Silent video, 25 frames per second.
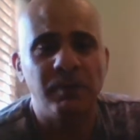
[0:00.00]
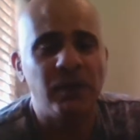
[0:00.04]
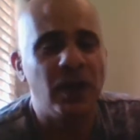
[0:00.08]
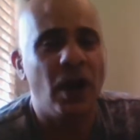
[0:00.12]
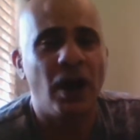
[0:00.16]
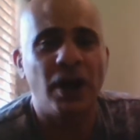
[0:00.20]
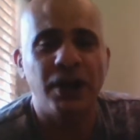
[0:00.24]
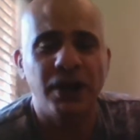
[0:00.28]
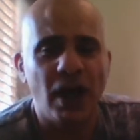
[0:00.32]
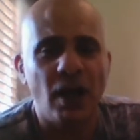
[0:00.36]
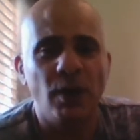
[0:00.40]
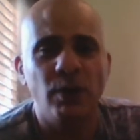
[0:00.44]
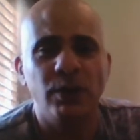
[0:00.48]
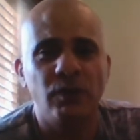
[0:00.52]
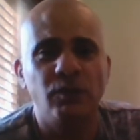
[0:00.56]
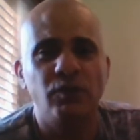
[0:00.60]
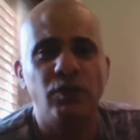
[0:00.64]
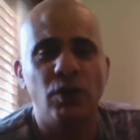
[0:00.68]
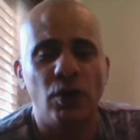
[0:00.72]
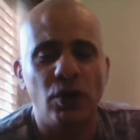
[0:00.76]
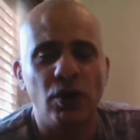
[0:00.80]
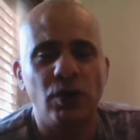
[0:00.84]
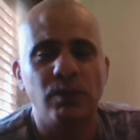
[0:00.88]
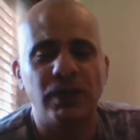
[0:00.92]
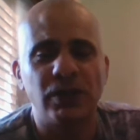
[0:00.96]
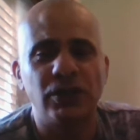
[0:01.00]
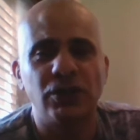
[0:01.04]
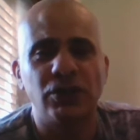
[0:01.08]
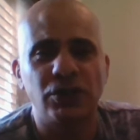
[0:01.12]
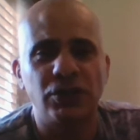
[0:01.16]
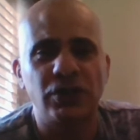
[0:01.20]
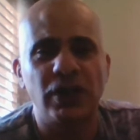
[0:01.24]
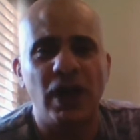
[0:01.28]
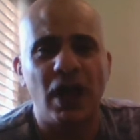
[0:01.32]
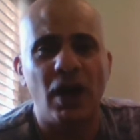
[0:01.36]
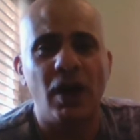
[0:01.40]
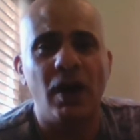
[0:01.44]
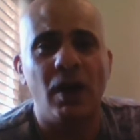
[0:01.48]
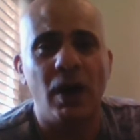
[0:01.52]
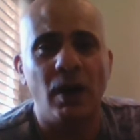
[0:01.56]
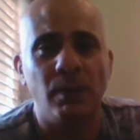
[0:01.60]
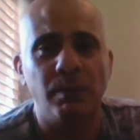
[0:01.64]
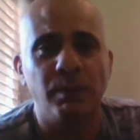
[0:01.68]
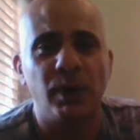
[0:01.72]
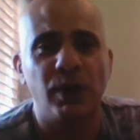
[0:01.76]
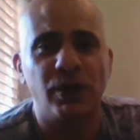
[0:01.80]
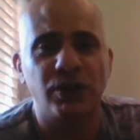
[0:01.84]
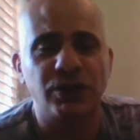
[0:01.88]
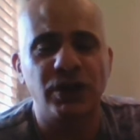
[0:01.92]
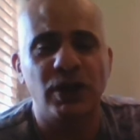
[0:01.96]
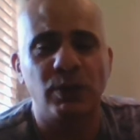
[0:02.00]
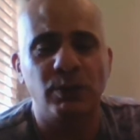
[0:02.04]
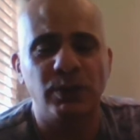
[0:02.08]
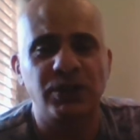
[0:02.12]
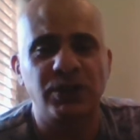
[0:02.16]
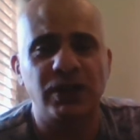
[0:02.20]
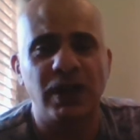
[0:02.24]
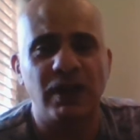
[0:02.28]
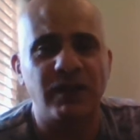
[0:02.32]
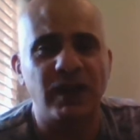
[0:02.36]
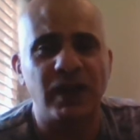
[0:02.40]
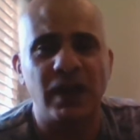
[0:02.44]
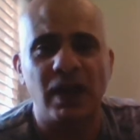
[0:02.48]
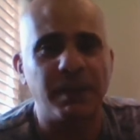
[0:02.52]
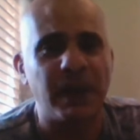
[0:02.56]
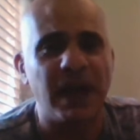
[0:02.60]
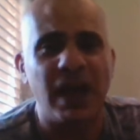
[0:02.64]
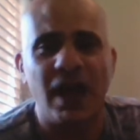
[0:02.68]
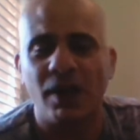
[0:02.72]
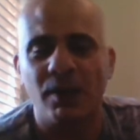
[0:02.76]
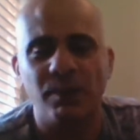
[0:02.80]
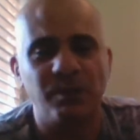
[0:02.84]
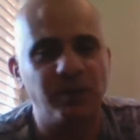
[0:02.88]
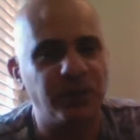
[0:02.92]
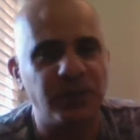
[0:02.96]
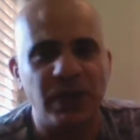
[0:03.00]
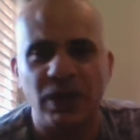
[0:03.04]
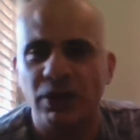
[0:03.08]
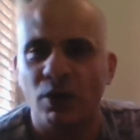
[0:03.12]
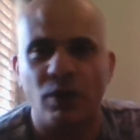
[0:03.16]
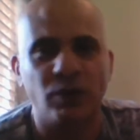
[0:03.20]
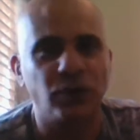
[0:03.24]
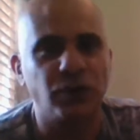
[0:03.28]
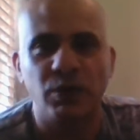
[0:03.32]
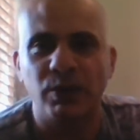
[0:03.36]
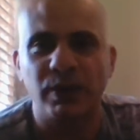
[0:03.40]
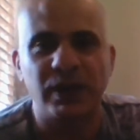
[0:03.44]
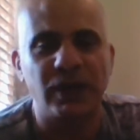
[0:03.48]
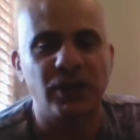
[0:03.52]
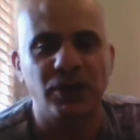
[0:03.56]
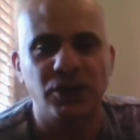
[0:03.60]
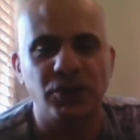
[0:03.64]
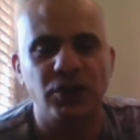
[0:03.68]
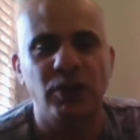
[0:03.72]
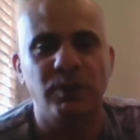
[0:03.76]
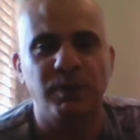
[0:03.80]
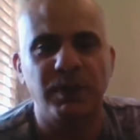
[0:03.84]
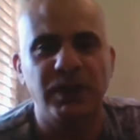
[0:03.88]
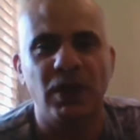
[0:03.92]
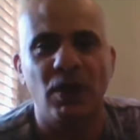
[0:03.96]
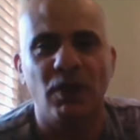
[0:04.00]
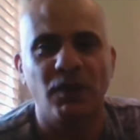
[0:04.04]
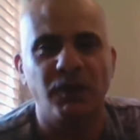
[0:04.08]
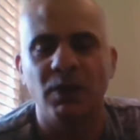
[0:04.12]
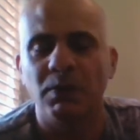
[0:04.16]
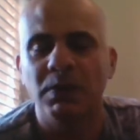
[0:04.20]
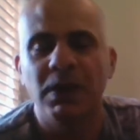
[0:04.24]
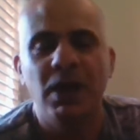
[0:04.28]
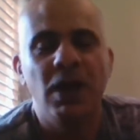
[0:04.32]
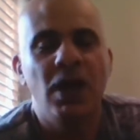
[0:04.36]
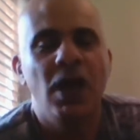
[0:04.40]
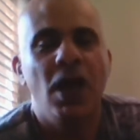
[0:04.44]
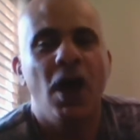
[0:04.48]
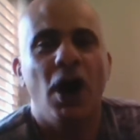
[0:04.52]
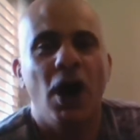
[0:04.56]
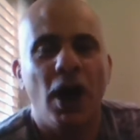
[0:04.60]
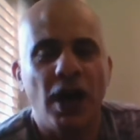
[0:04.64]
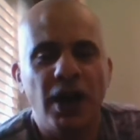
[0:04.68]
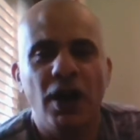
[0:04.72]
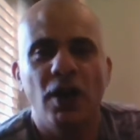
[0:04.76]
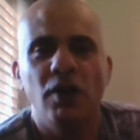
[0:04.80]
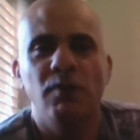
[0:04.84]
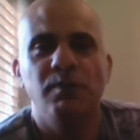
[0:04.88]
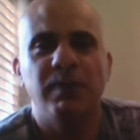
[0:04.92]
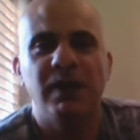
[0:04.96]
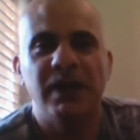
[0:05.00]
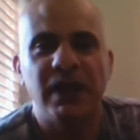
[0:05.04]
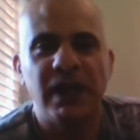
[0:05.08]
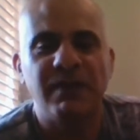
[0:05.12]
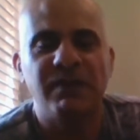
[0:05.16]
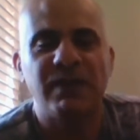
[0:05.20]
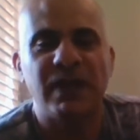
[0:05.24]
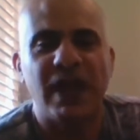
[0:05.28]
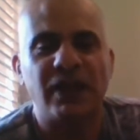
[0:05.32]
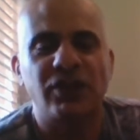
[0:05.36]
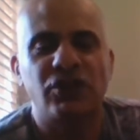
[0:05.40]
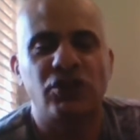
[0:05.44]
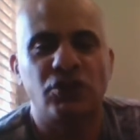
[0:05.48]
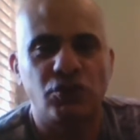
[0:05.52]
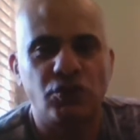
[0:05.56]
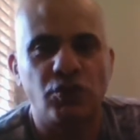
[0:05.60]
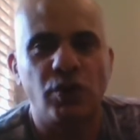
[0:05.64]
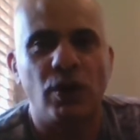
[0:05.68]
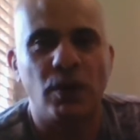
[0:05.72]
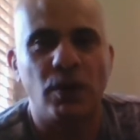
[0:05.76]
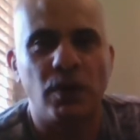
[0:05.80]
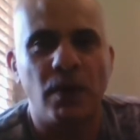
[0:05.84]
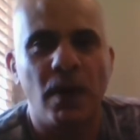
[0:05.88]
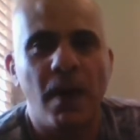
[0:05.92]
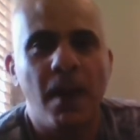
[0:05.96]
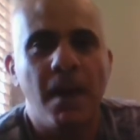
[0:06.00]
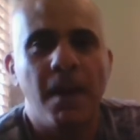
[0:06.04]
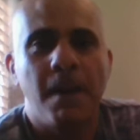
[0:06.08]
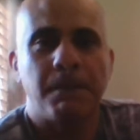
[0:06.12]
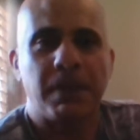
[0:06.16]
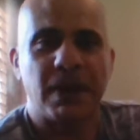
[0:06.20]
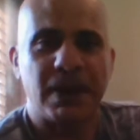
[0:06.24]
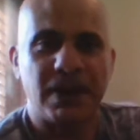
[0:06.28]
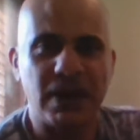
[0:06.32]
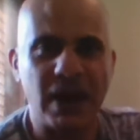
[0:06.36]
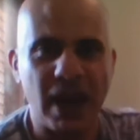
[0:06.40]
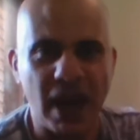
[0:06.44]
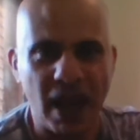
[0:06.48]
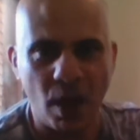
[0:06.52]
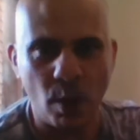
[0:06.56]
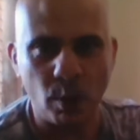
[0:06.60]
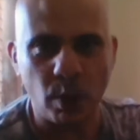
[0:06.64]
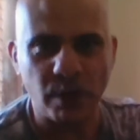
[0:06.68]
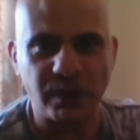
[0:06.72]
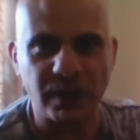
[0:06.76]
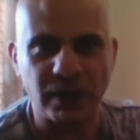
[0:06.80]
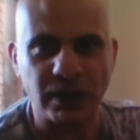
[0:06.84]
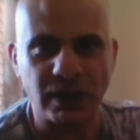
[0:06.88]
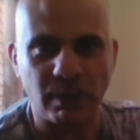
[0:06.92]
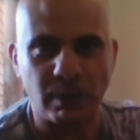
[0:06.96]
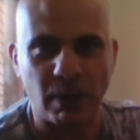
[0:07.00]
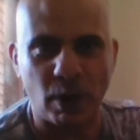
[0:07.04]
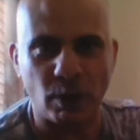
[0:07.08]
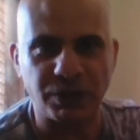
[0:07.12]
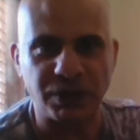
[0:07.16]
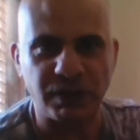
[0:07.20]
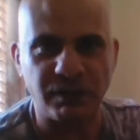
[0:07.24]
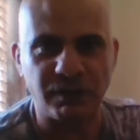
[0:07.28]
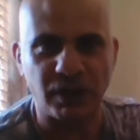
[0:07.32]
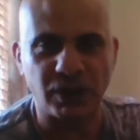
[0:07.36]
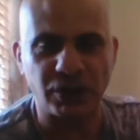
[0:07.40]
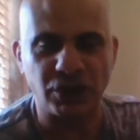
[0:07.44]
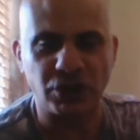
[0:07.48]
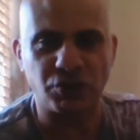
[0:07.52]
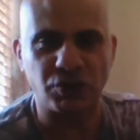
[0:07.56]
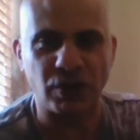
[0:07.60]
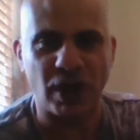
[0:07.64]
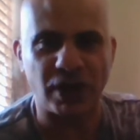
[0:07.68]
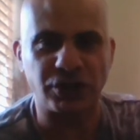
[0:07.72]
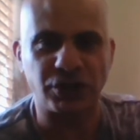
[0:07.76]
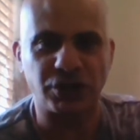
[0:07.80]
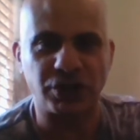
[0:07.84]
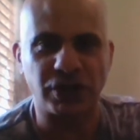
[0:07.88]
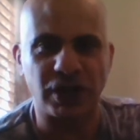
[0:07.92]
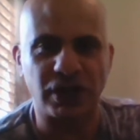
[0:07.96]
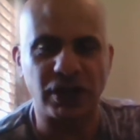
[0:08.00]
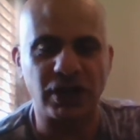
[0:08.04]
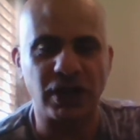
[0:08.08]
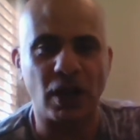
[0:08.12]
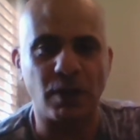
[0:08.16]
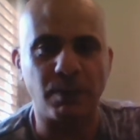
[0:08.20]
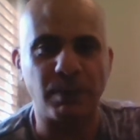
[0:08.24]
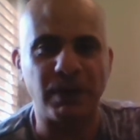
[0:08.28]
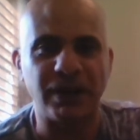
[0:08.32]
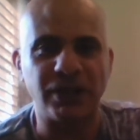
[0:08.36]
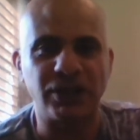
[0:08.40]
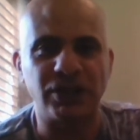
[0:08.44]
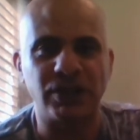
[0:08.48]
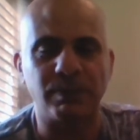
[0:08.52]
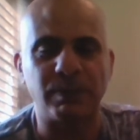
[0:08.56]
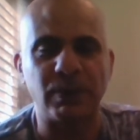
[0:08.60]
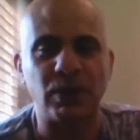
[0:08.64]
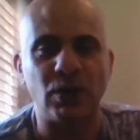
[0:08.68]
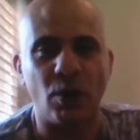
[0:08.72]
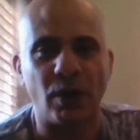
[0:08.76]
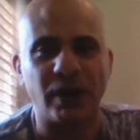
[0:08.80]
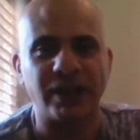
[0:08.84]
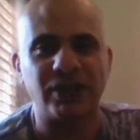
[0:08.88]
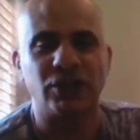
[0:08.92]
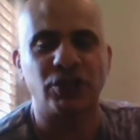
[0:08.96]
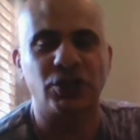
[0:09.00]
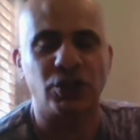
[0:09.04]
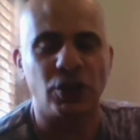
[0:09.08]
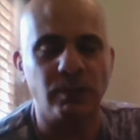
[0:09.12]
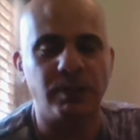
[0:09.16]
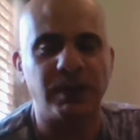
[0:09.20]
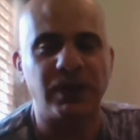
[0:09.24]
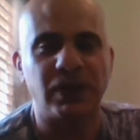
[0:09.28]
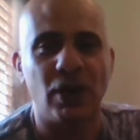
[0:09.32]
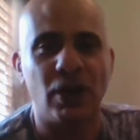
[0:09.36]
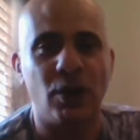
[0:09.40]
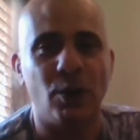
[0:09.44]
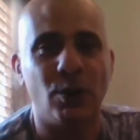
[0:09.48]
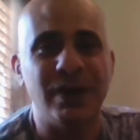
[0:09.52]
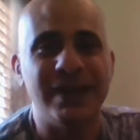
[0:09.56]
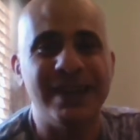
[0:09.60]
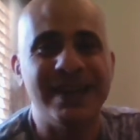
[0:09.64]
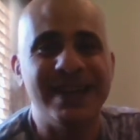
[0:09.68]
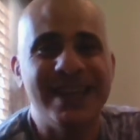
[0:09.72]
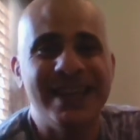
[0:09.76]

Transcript: I know the rumors that Umberto was giving about they're not doing the Supergirl film. I don't believe that's true. But now within the multiverse strategy, you know, Melissa Benoist, Supergirl,